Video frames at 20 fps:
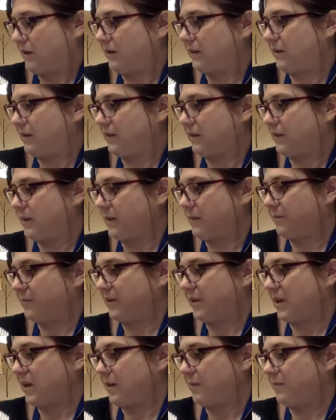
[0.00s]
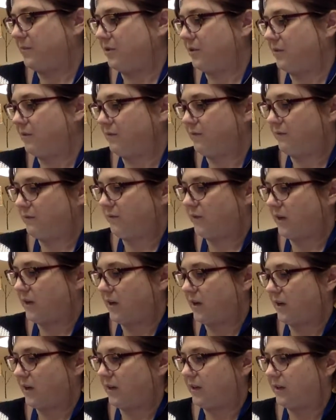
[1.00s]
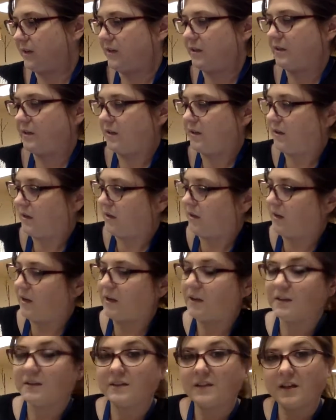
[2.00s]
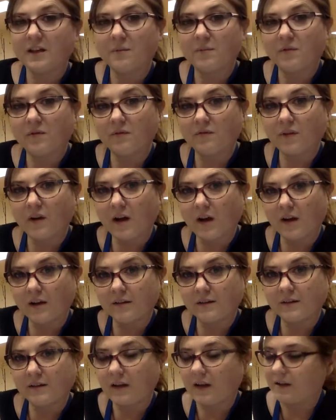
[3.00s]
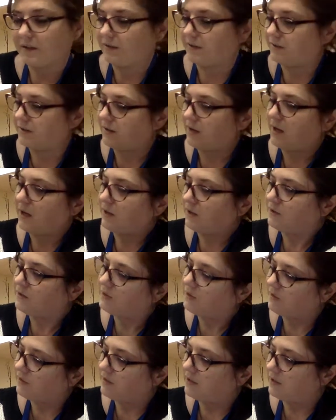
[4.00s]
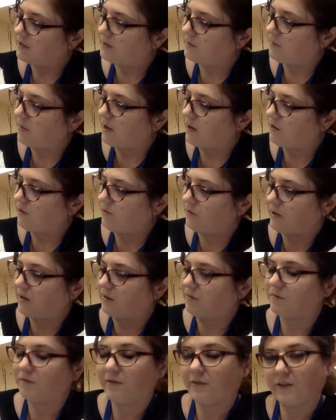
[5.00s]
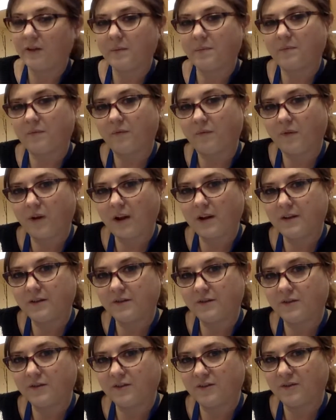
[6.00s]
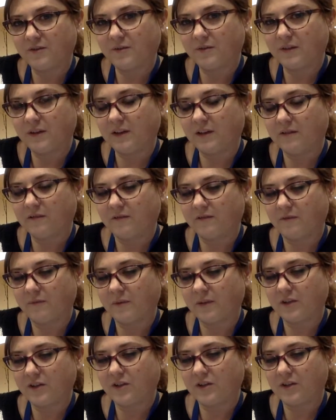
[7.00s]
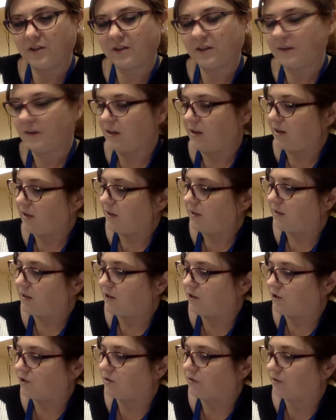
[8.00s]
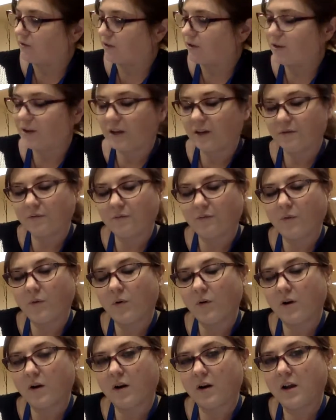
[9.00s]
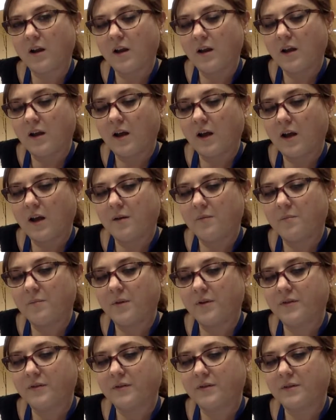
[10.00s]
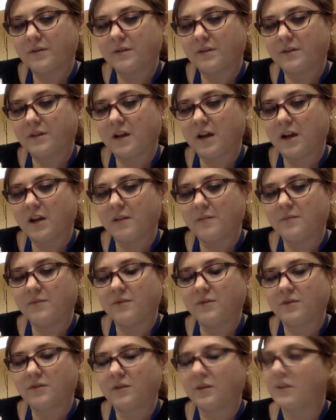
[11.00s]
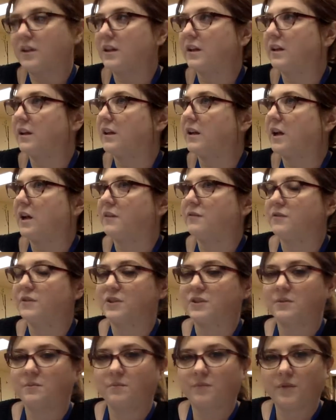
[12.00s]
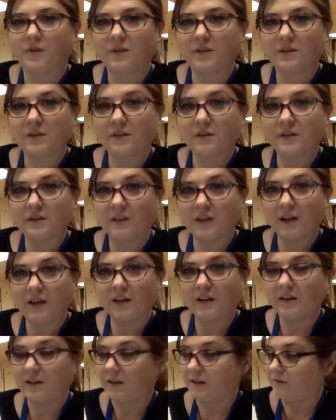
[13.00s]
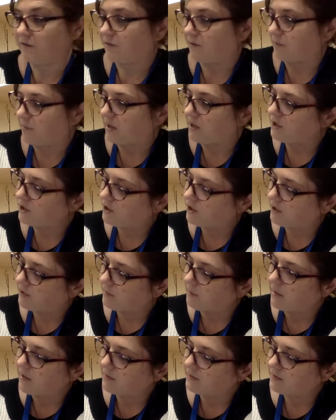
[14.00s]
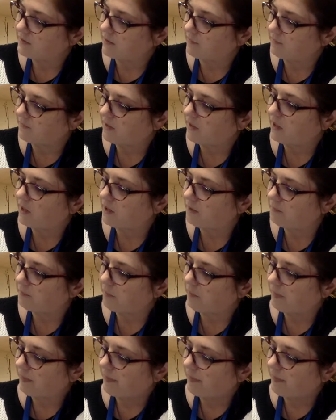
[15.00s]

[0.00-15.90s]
Sometimes you'll find a table of contents. So this way you can flip right to the information that you're looking for. Most times you're looking at a nonfiction book to gain information about something.